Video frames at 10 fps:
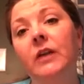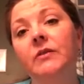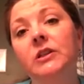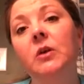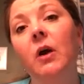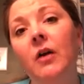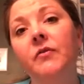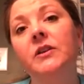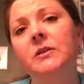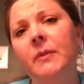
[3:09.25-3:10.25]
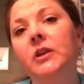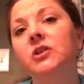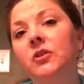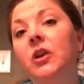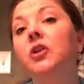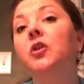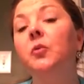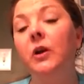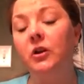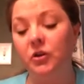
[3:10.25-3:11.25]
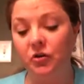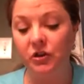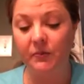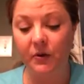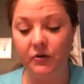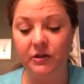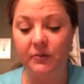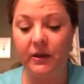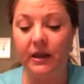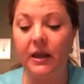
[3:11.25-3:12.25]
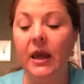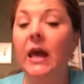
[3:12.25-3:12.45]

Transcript: every so often to make sure that you're where you're supposed to be.